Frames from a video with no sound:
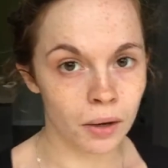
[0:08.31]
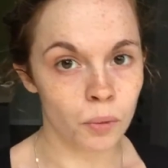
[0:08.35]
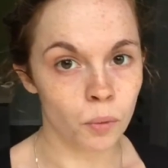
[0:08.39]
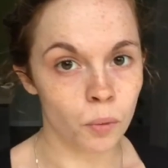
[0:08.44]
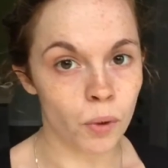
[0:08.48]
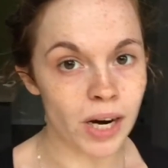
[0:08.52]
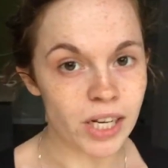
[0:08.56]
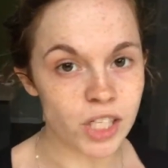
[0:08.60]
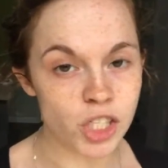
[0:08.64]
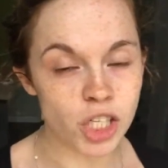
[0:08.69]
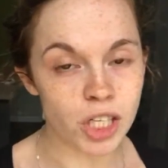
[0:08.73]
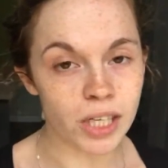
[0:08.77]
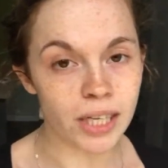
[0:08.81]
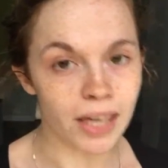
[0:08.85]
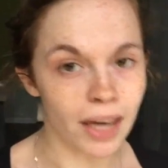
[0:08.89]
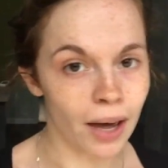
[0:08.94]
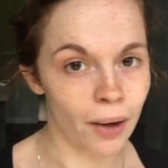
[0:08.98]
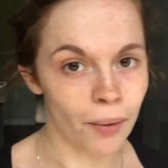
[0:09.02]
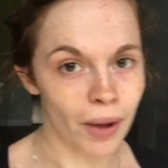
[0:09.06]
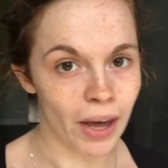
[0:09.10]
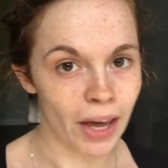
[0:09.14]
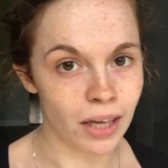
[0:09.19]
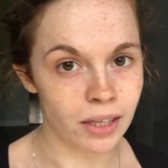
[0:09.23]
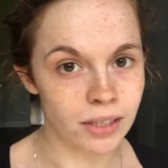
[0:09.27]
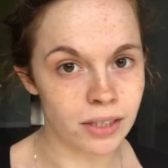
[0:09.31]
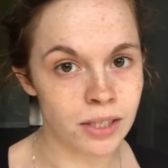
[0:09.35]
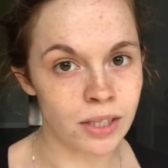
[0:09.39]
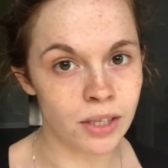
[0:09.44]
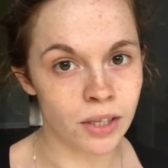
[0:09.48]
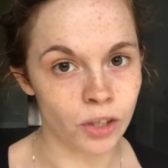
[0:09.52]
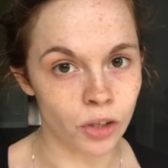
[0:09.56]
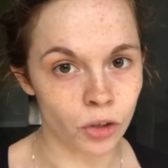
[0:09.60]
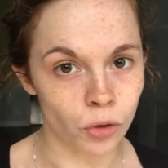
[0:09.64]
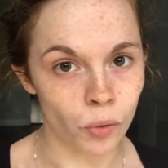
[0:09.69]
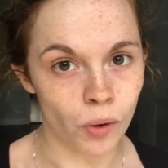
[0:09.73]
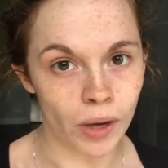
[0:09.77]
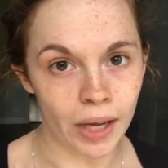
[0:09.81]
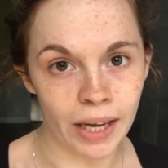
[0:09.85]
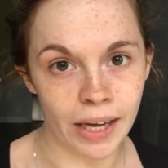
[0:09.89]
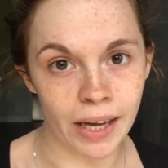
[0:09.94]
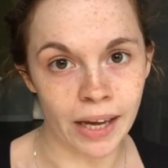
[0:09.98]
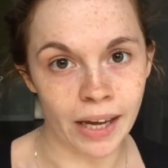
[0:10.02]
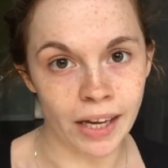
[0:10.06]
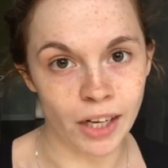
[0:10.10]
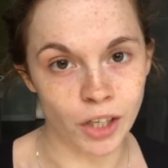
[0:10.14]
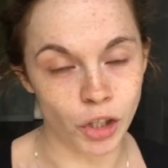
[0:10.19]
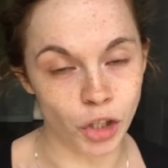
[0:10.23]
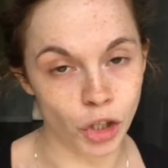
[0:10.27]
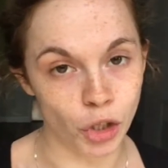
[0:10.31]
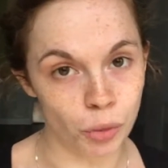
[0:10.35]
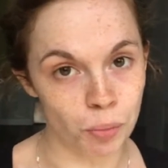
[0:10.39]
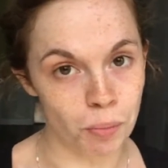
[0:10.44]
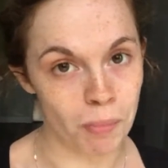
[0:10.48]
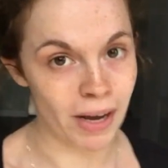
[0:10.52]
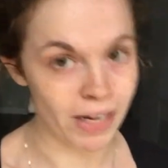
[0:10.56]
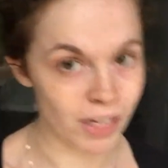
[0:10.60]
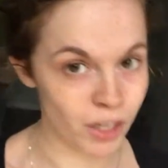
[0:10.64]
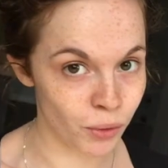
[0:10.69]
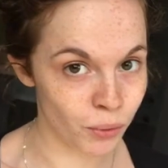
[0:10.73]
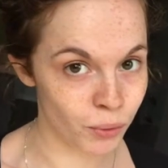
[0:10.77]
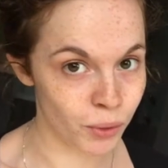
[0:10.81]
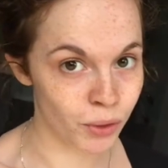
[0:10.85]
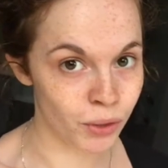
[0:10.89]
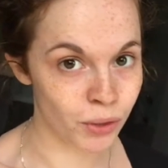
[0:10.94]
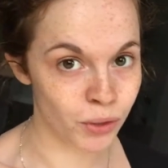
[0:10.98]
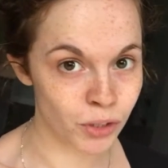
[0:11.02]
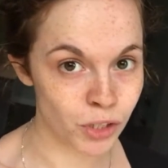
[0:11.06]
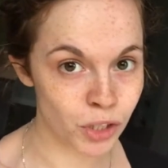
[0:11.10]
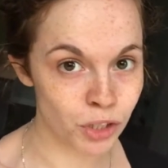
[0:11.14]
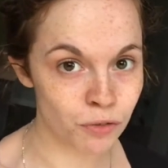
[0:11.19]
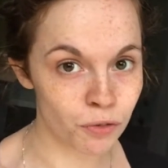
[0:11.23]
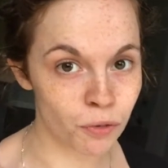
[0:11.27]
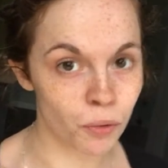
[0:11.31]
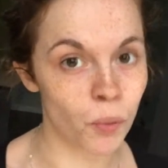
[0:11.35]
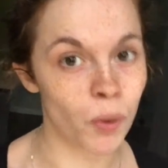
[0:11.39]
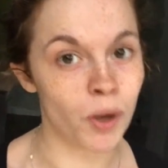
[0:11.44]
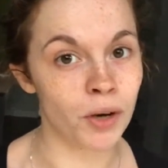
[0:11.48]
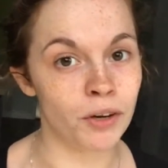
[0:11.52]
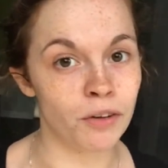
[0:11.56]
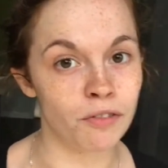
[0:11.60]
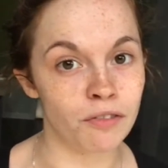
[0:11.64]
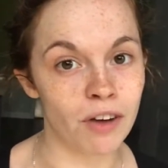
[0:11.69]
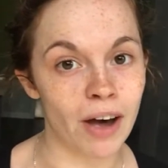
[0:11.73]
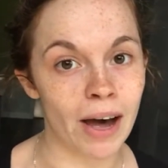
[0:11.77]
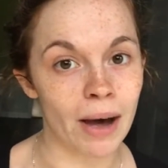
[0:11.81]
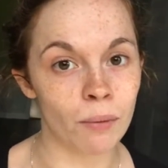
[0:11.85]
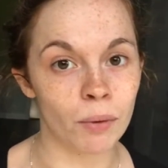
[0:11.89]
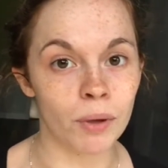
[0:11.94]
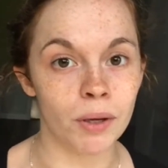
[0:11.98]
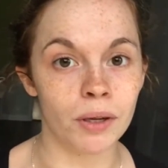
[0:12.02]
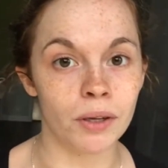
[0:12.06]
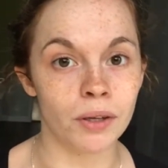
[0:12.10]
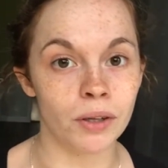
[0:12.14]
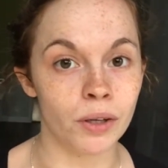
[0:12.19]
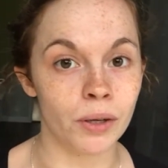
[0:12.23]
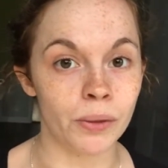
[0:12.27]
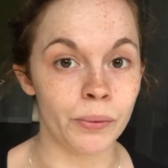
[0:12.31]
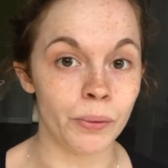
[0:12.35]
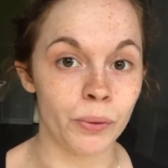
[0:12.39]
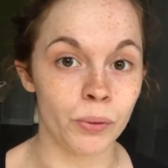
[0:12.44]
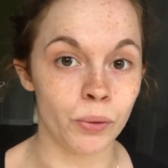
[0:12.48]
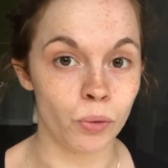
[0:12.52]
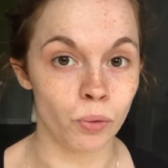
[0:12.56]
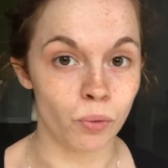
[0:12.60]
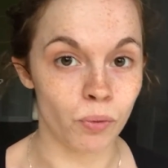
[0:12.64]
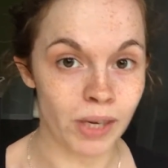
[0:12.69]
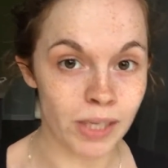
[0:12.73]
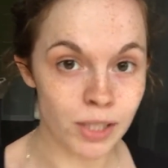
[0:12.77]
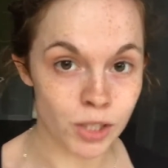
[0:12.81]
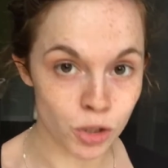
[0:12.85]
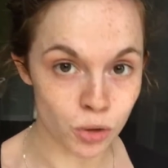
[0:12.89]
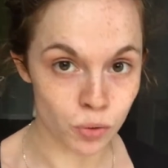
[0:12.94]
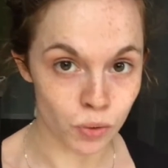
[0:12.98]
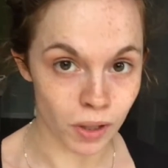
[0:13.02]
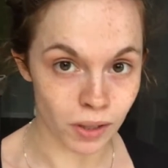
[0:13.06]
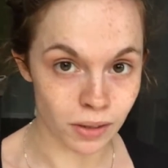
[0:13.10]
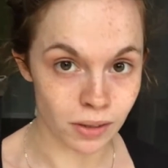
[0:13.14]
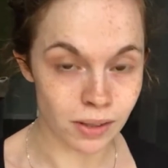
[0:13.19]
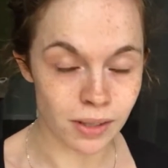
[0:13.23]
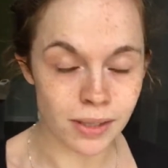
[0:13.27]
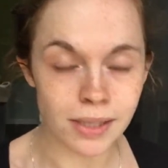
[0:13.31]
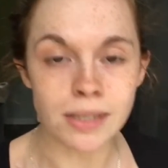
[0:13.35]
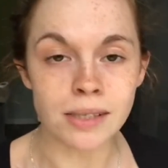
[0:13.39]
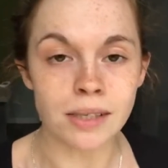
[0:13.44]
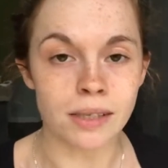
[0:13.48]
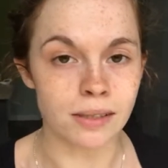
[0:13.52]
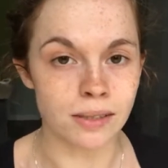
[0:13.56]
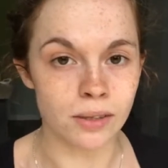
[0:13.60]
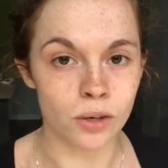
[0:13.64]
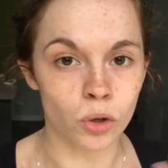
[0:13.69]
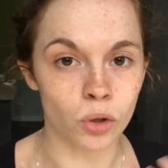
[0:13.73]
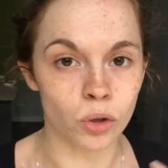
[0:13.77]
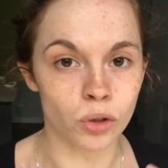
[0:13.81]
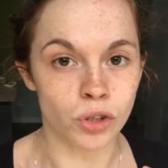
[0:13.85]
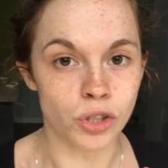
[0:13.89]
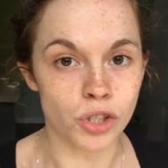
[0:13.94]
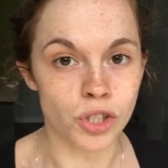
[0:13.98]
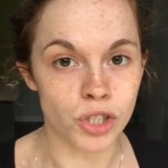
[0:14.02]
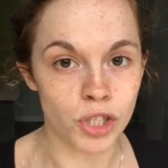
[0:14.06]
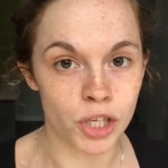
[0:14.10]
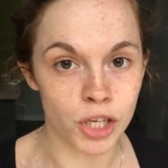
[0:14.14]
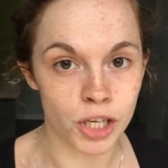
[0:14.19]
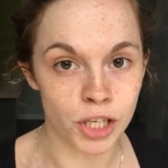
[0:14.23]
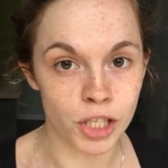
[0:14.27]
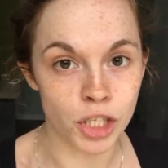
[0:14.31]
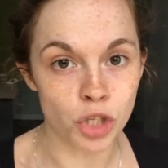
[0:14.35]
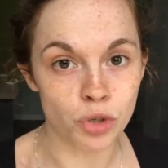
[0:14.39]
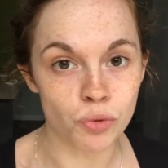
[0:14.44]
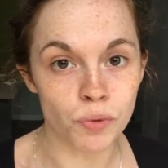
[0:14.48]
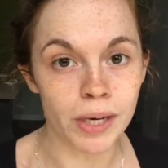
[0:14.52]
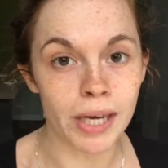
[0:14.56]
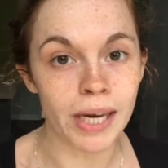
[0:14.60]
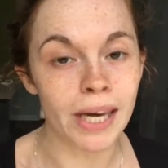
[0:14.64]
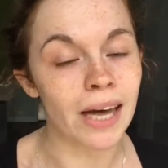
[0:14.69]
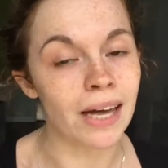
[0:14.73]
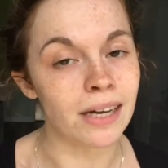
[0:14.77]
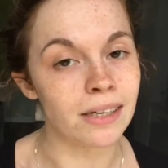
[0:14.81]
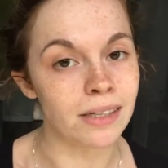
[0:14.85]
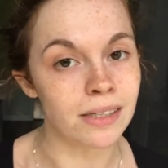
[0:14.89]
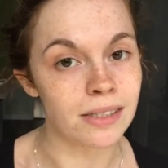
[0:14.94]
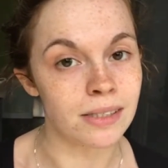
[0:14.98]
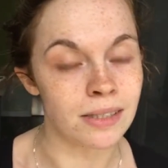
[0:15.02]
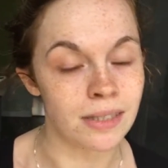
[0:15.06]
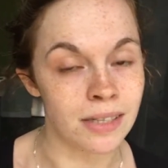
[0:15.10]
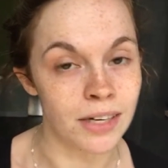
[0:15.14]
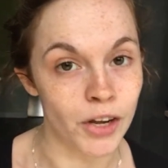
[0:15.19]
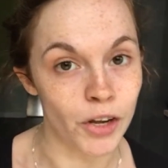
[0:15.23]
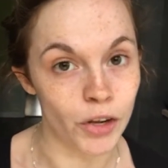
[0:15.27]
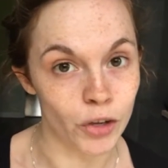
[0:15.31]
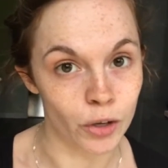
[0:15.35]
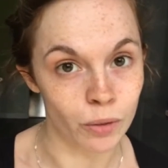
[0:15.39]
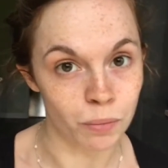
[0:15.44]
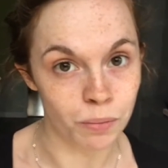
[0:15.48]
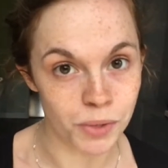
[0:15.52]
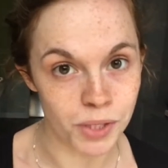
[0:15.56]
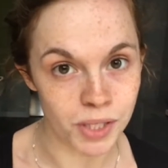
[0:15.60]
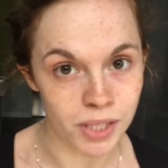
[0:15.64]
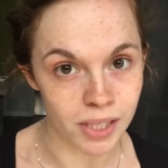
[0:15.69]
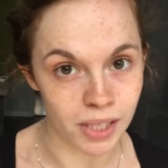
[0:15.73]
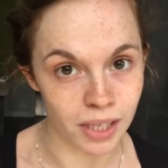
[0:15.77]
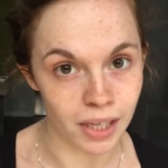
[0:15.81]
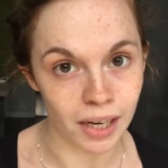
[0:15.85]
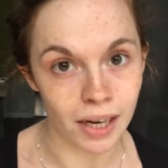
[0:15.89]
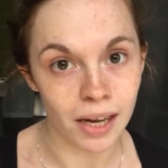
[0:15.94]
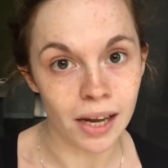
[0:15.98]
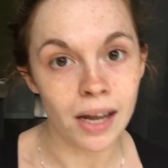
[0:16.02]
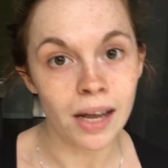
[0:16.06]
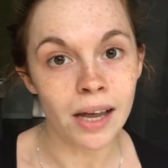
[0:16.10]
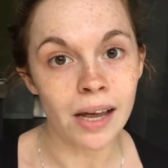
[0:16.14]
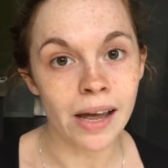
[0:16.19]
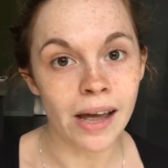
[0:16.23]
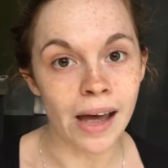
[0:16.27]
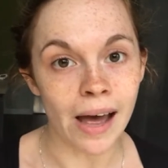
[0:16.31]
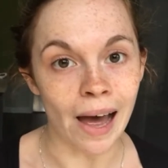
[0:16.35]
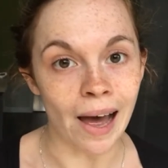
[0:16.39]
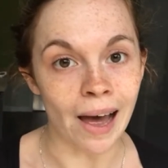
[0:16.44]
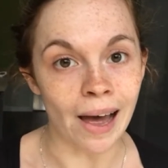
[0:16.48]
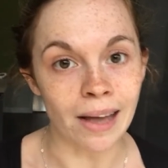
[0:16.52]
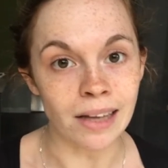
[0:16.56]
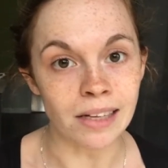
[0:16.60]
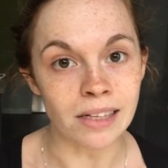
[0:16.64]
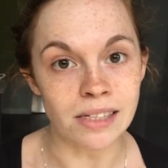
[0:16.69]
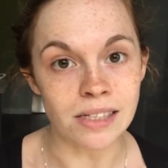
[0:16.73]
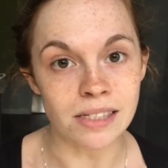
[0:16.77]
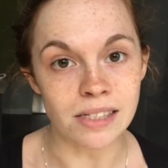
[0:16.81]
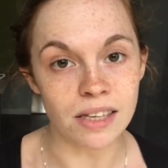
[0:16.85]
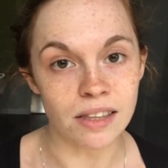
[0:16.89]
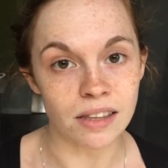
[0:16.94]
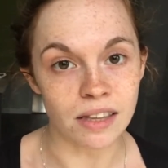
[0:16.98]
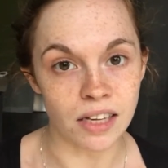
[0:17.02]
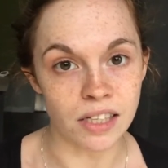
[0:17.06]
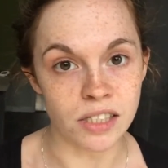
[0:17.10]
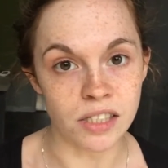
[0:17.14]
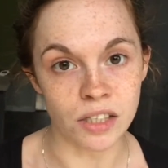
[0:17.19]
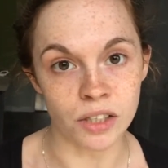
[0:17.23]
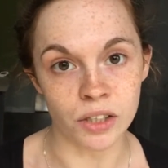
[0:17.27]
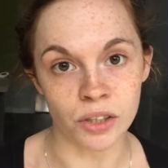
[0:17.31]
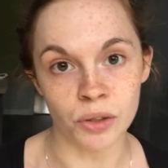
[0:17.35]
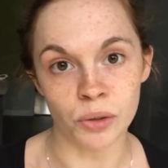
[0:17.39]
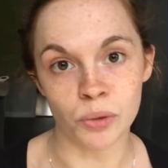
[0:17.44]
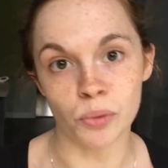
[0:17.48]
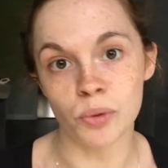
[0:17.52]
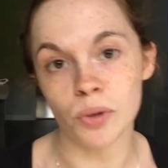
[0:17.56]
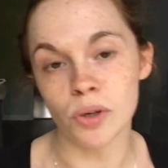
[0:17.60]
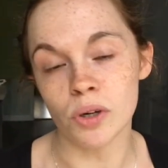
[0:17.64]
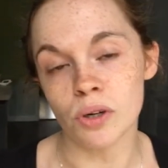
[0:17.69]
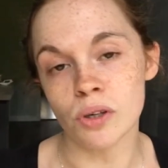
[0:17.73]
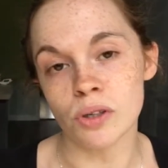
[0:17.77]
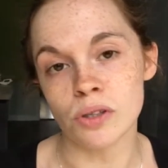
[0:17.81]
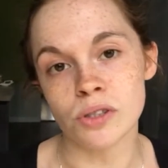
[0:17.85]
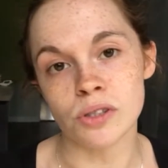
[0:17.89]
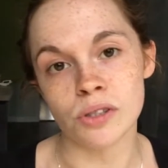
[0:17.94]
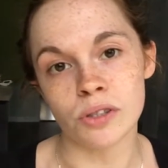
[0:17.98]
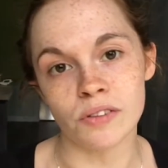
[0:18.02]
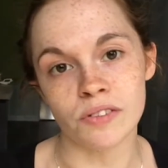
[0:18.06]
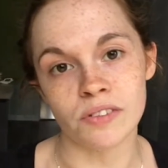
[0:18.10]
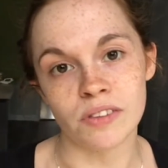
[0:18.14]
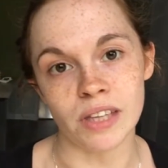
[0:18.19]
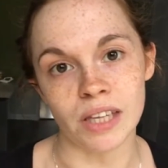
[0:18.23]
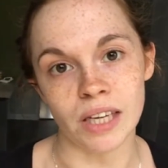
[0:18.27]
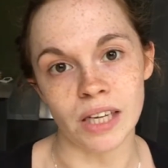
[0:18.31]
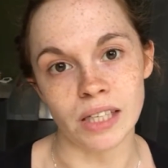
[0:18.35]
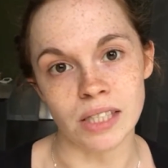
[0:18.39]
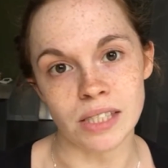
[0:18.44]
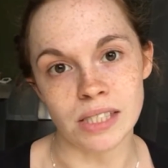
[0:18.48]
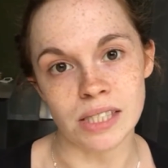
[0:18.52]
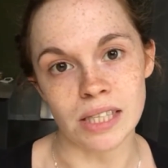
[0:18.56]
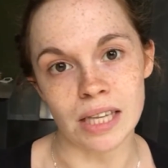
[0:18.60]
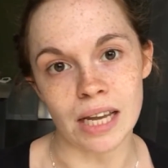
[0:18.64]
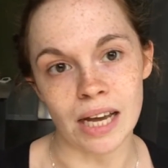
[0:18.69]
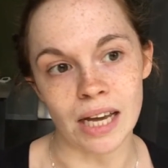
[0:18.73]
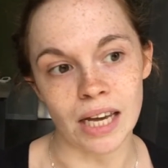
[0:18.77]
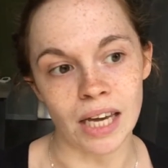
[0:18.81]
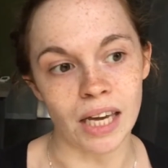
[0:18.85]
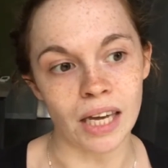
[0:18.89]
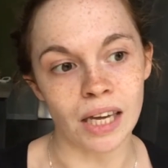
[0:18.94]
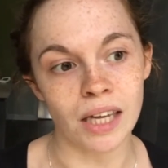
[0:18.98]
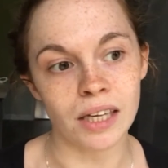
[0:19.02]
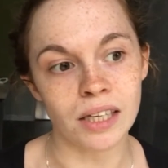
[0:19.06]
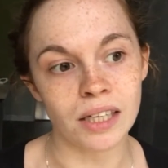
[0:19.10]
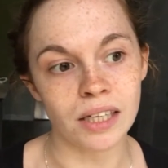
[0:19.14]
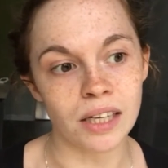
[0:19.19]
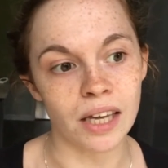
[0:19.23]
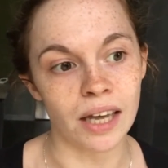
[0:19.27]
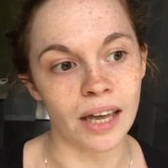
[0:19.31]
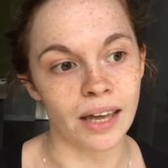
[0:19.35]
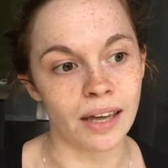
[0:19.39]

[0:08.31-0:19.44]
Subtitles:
We're actually going to a new menu launch for one of our local restaurants. It's called The Surgery and it's in Urmston, and they do all sorts of things like